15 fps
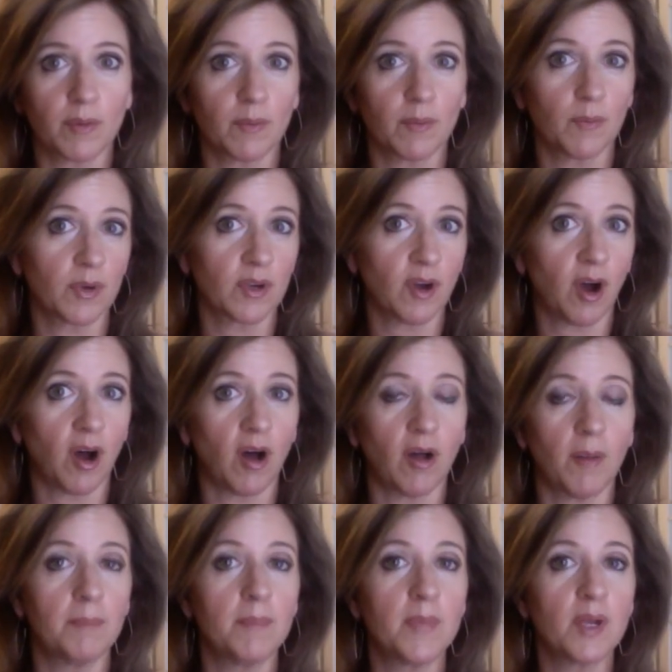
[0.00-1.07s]
would call
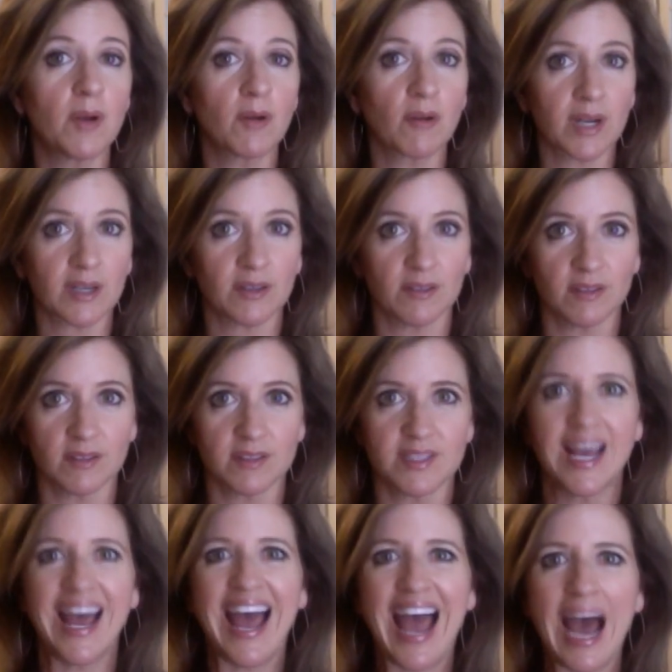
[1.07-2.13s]
miracles
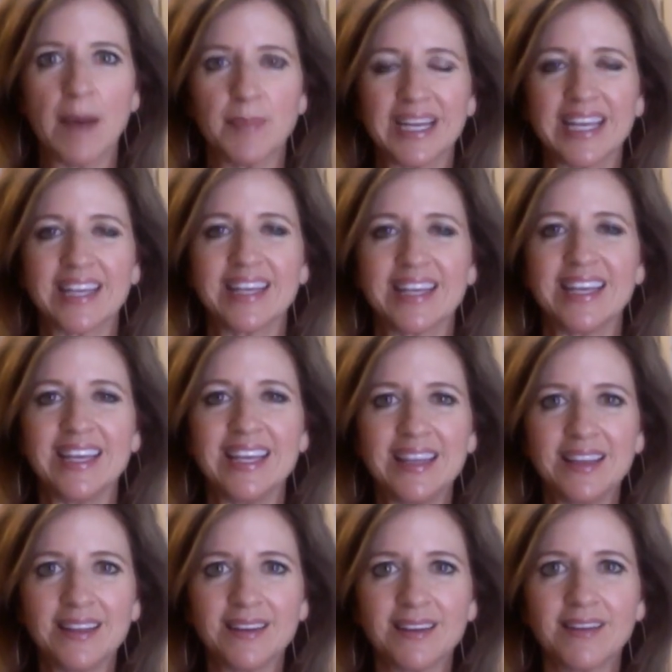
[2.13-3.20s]
happening
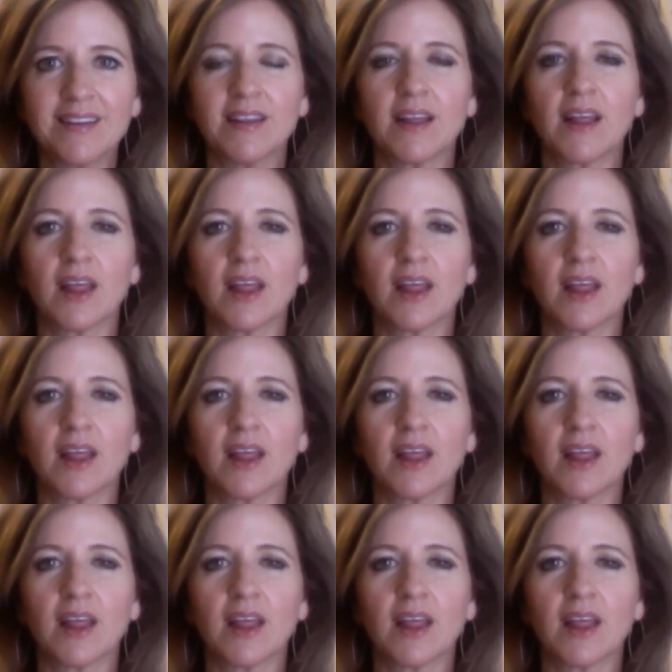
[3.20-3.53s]
in